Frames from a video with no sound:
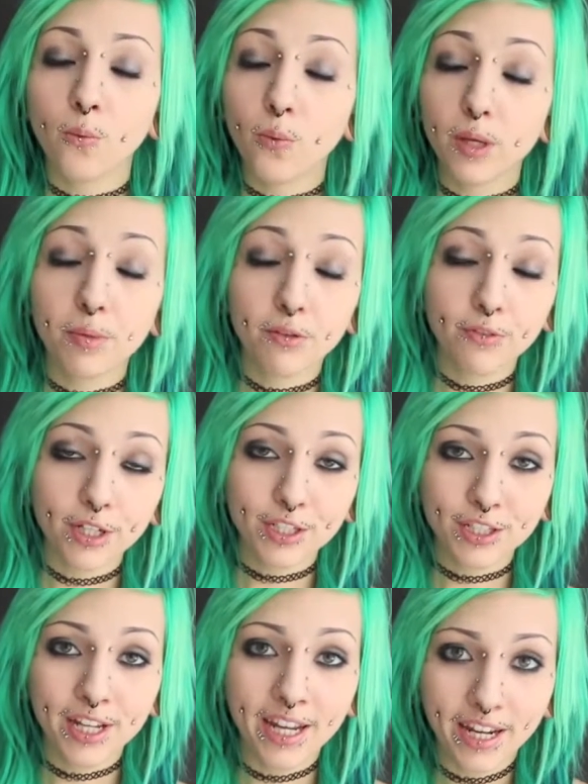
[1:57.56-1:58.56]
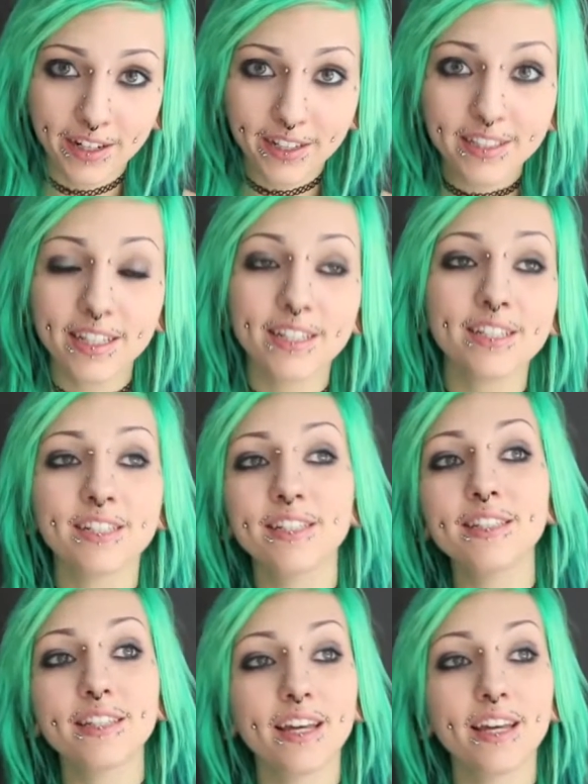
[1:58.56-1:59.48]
VPfashion hair extensions,